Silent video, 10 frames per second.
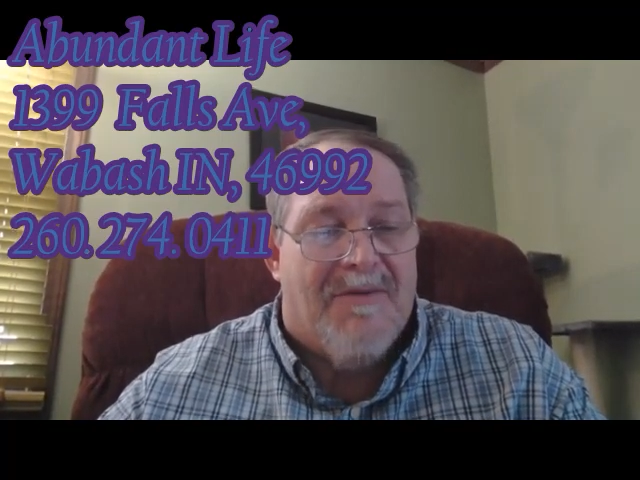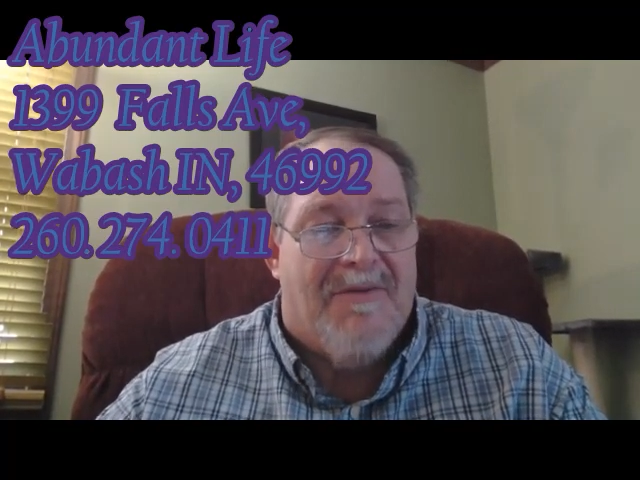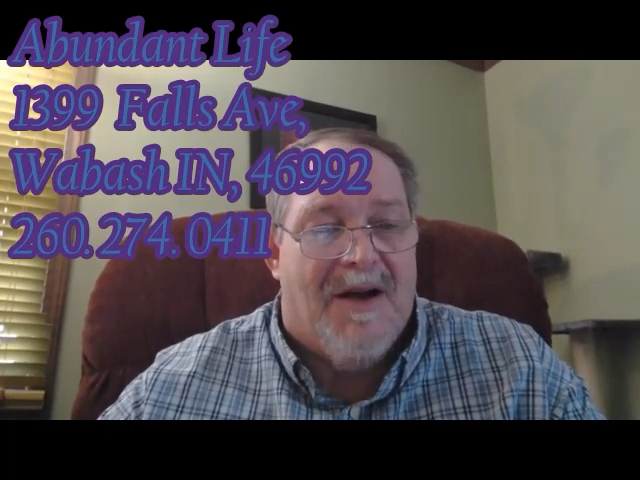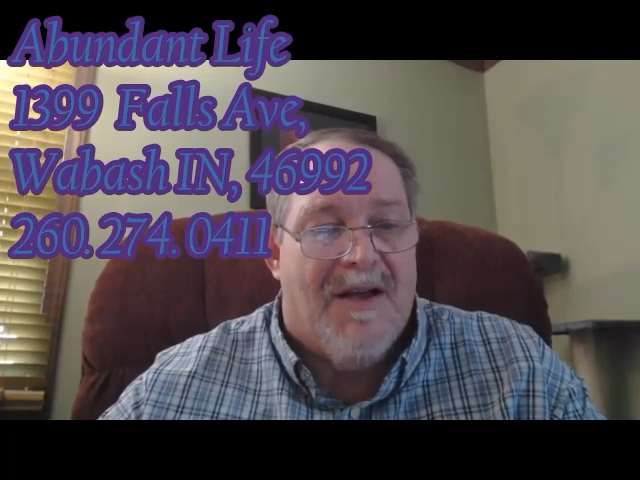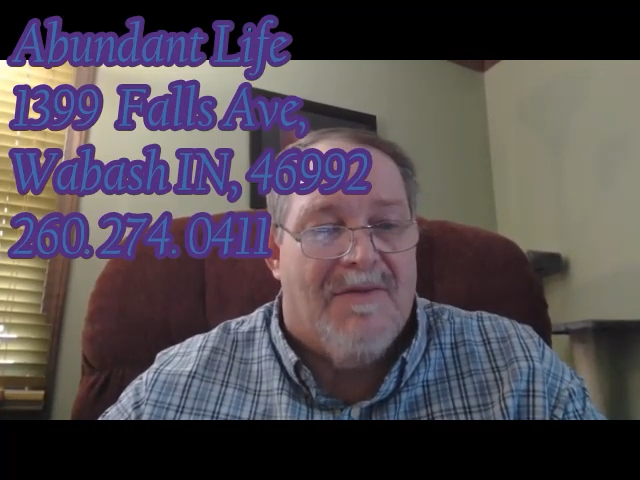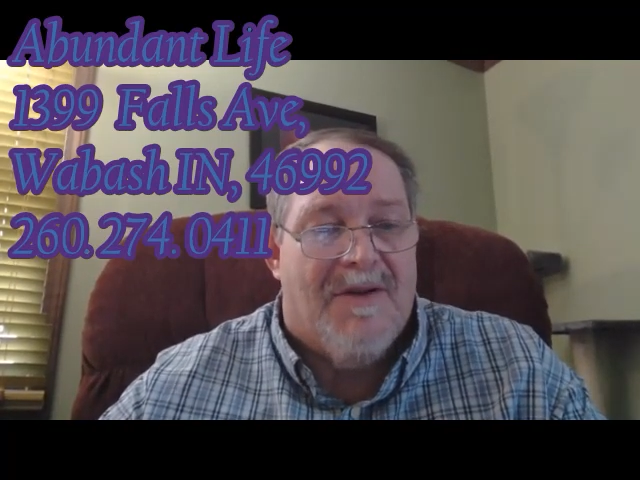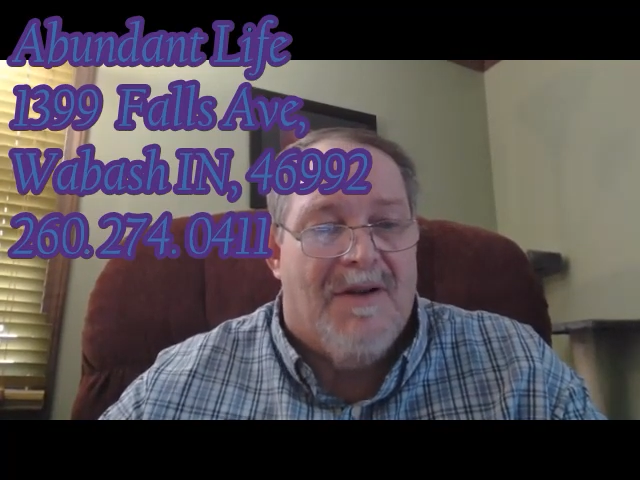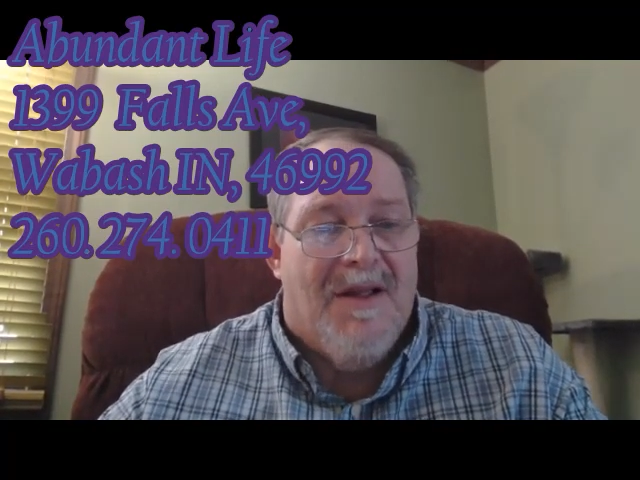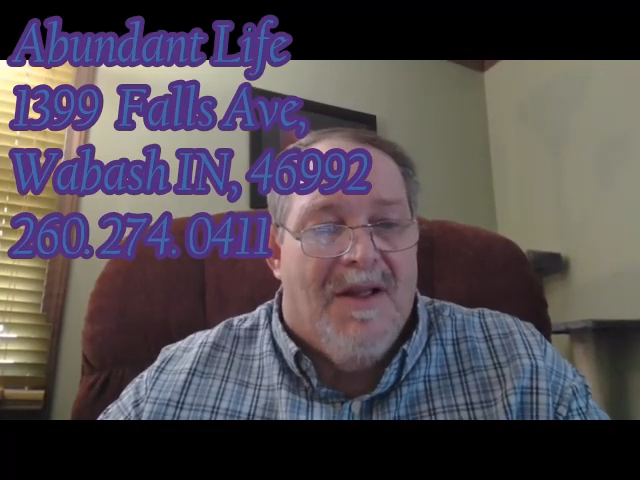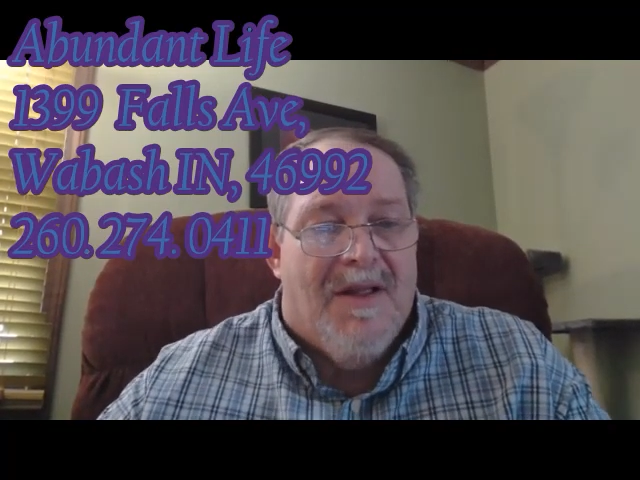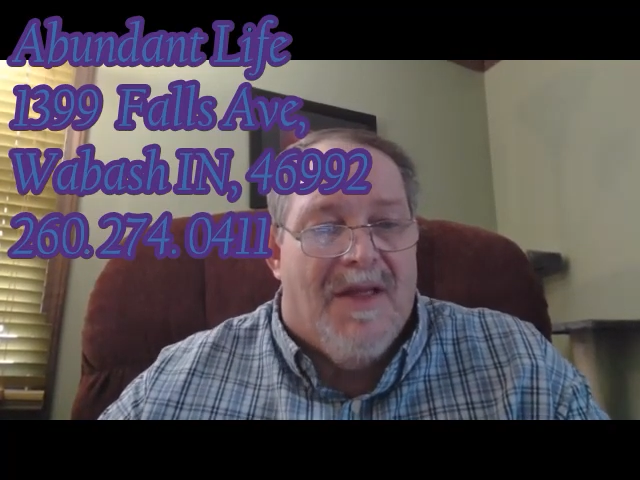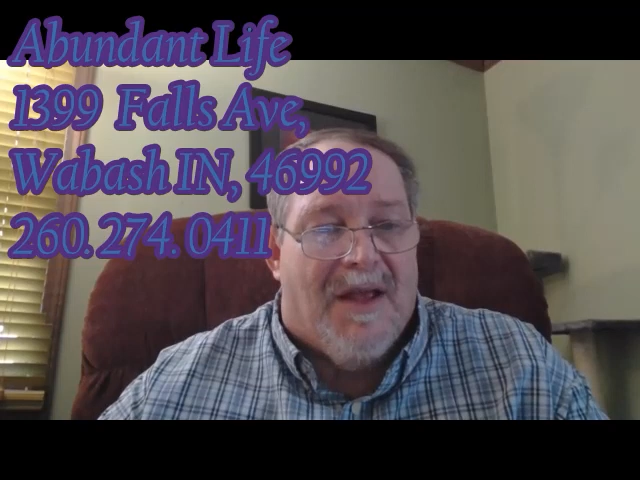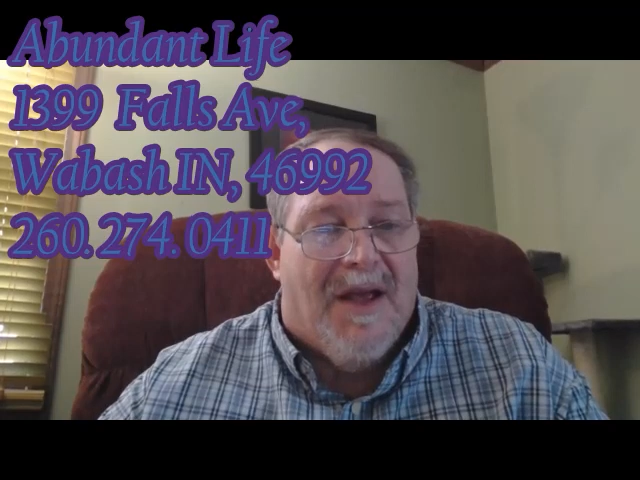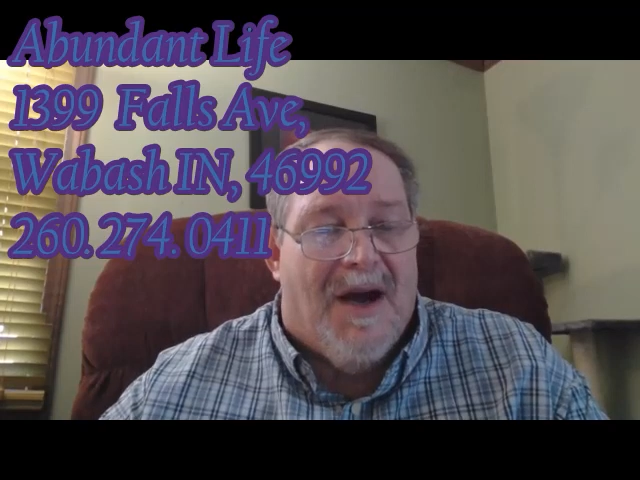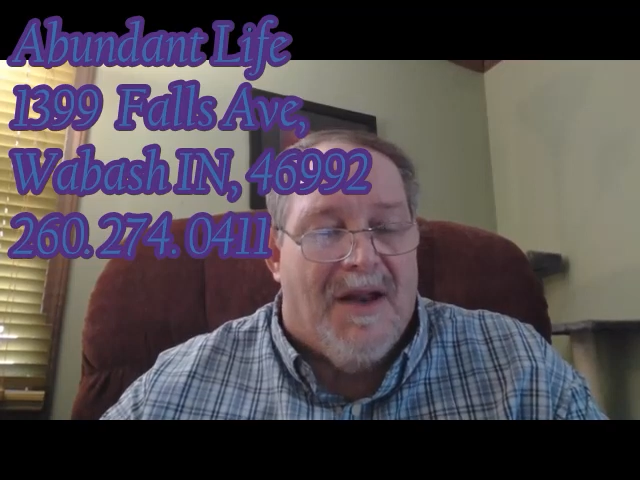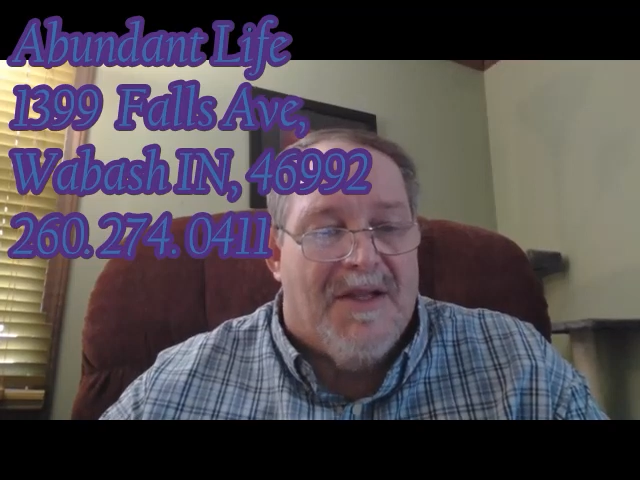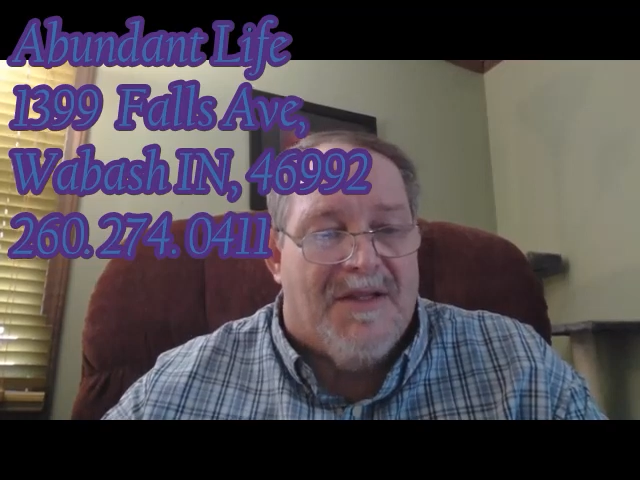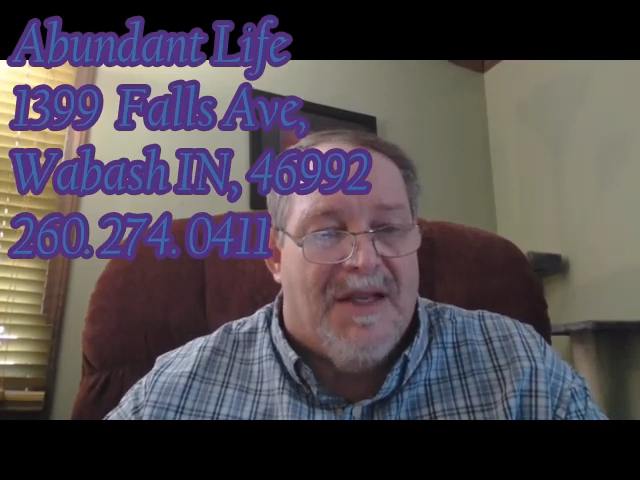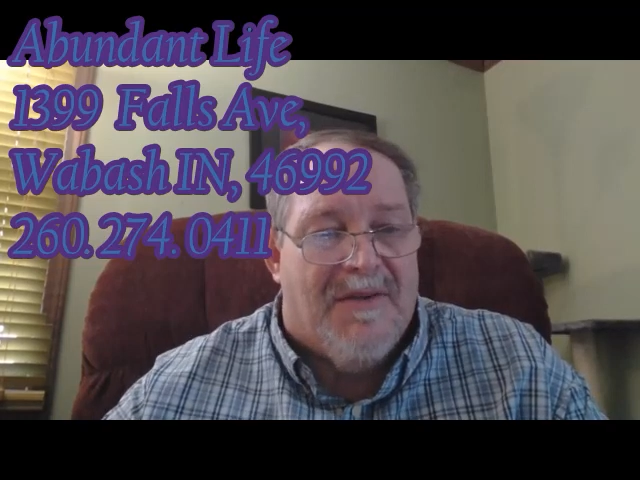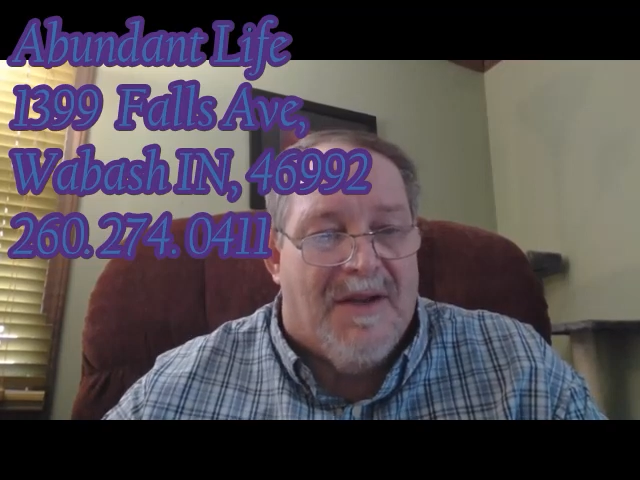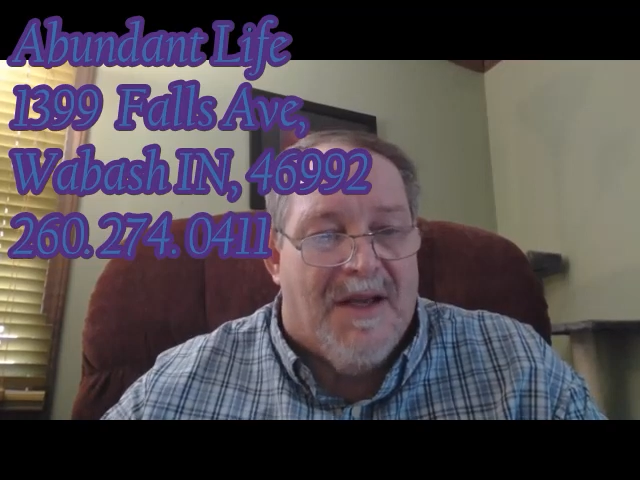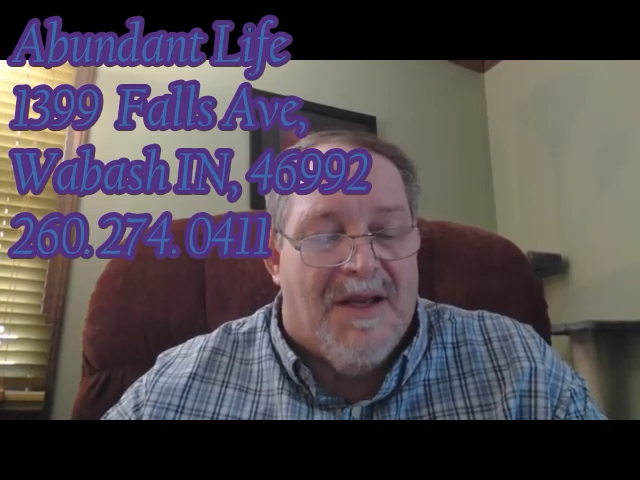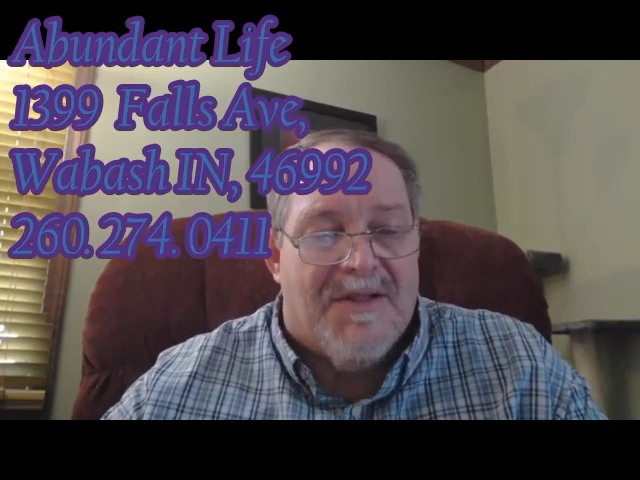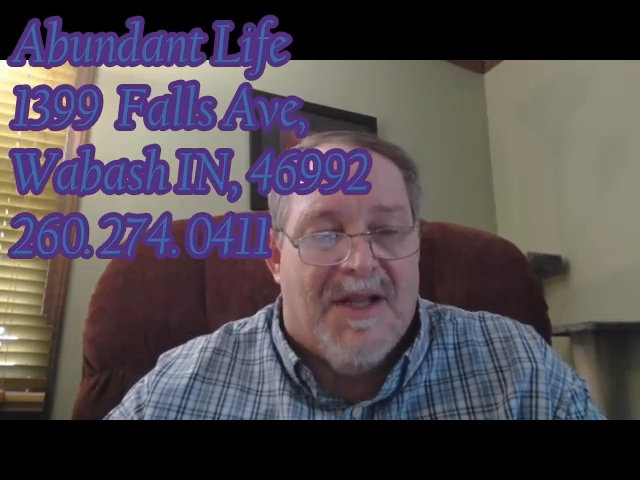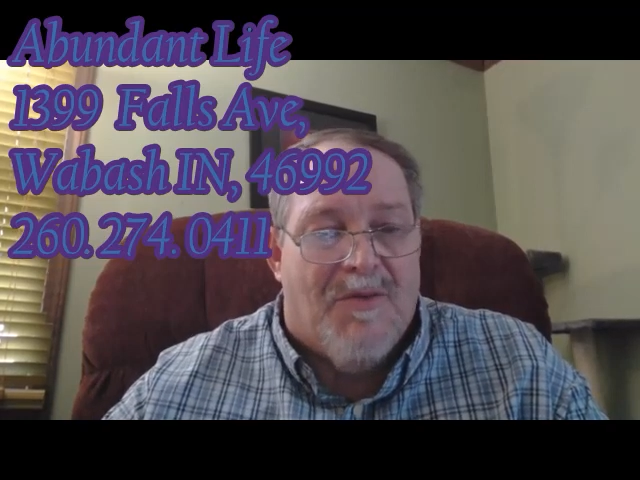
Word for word: revival that God is giving us.